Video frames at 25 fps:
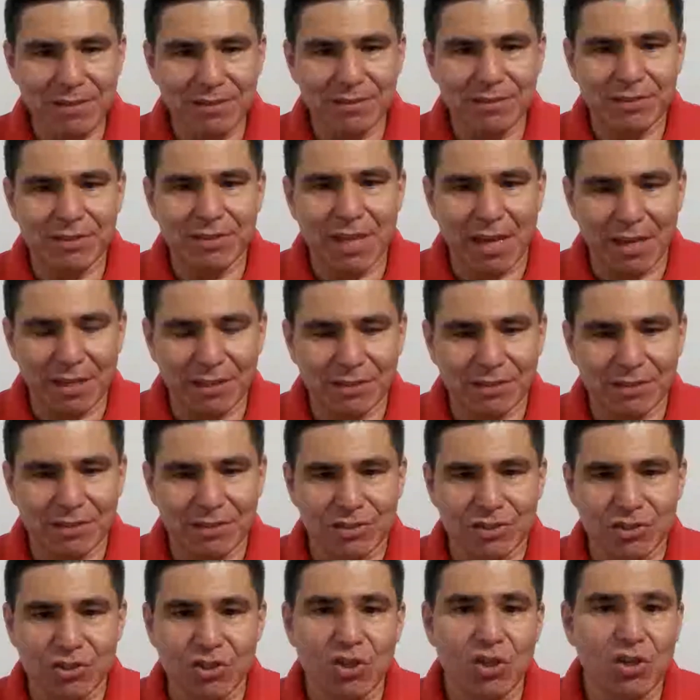That
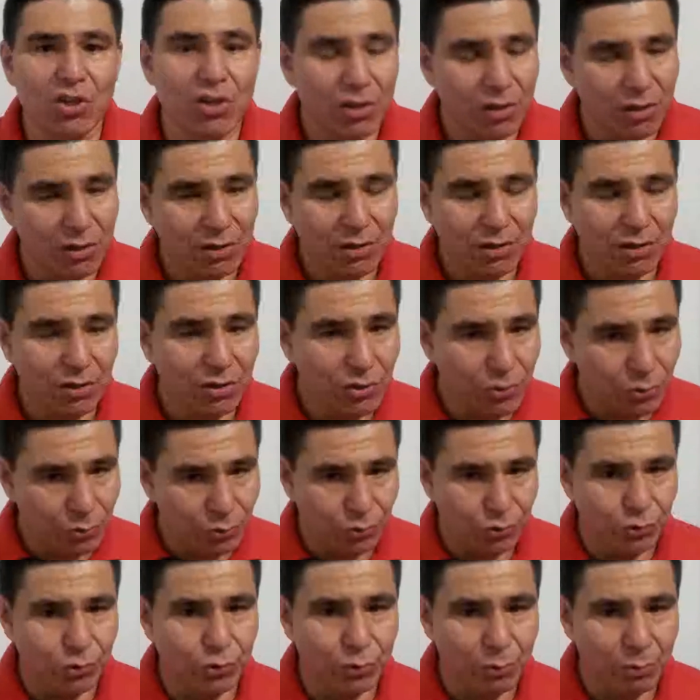this
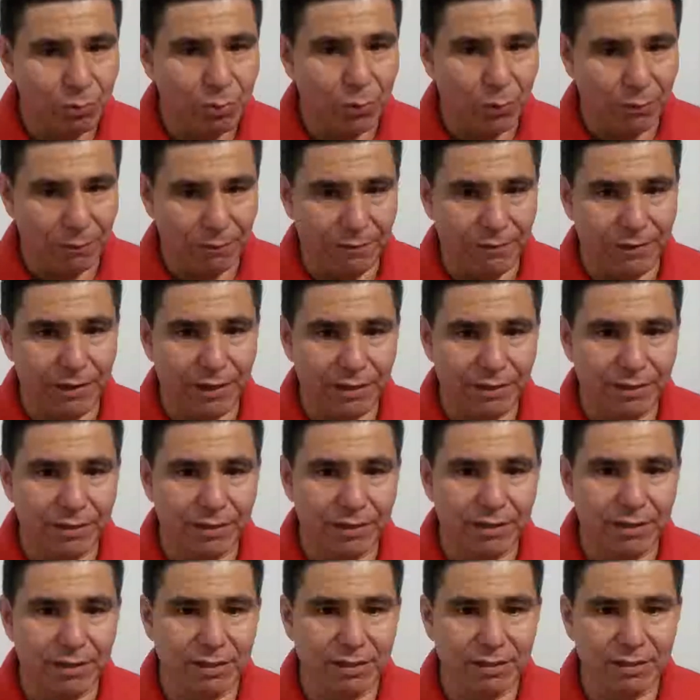YouTuber found
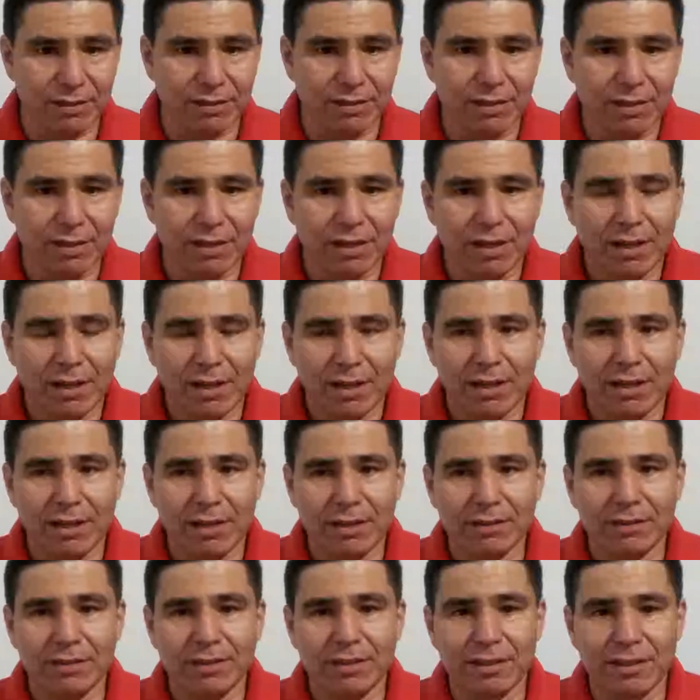it,
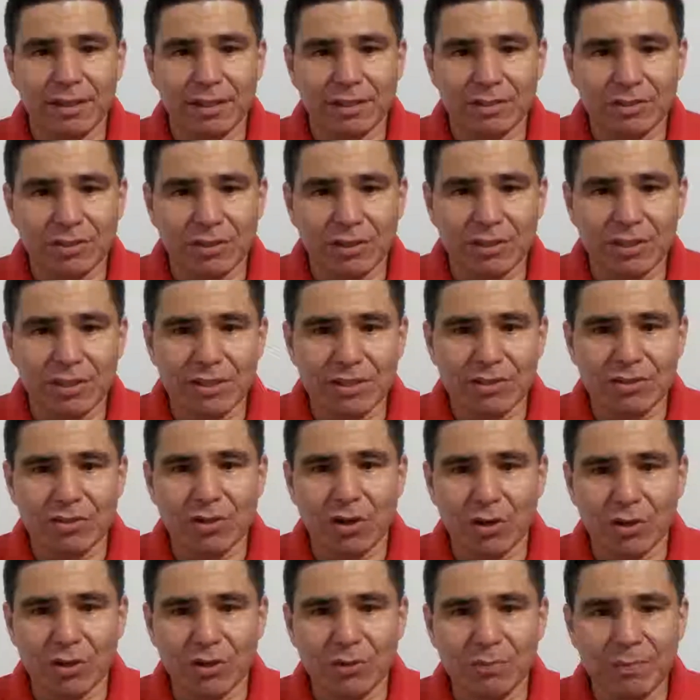and then I saw this
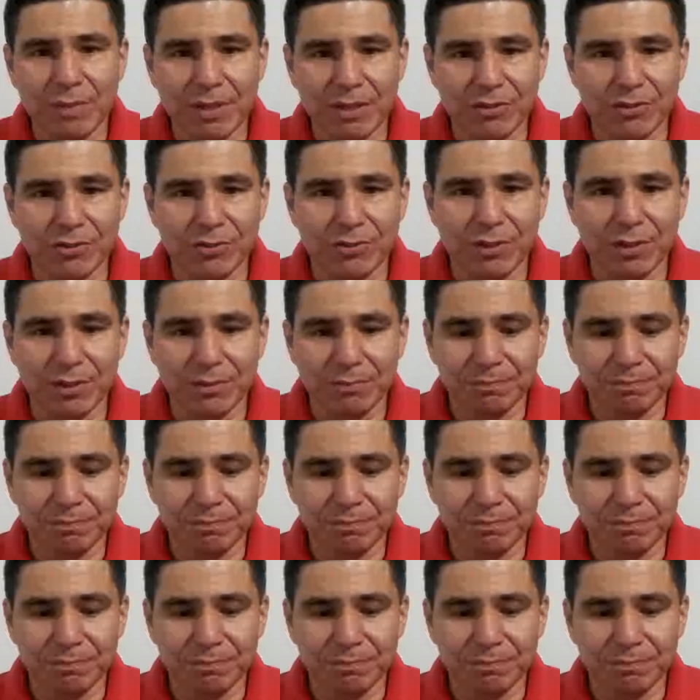documentary.